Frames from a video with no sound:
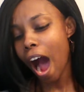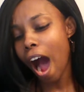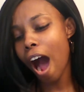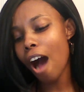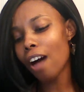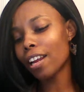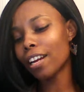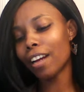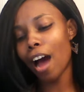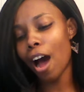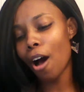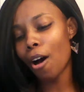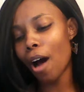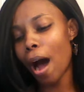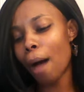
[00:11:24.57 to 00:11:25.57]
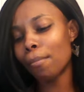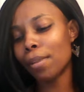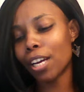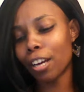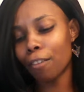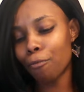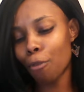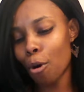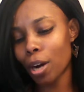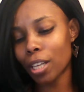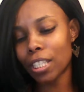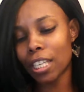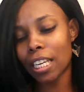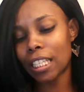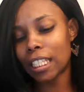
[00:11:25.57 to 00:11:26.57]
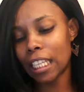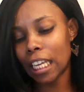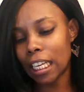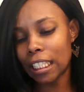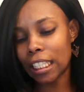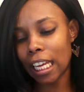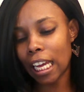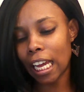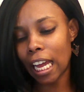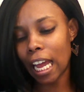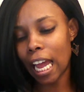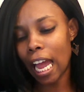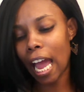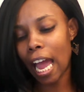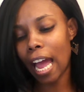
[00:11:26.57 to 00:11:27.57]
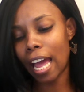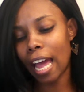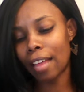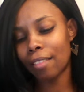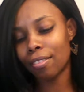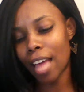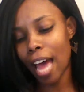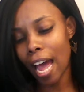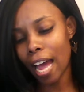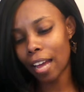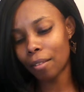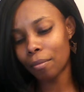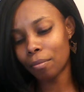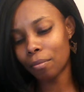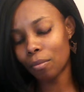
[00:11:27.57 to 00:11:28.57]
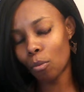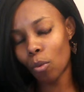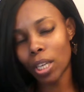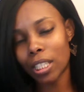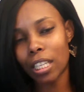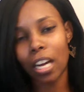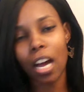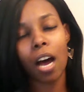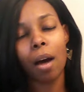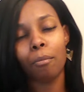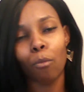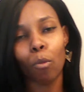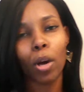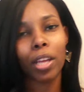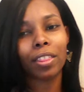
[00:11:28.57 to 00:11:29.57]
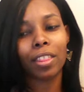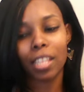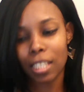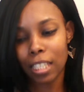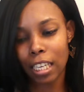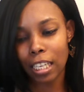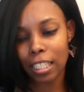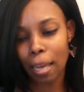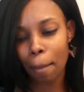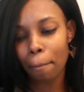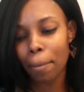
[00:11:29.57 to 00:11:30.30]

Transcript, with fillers: All in all, I'm looking forward to the season and that what's to come with the season.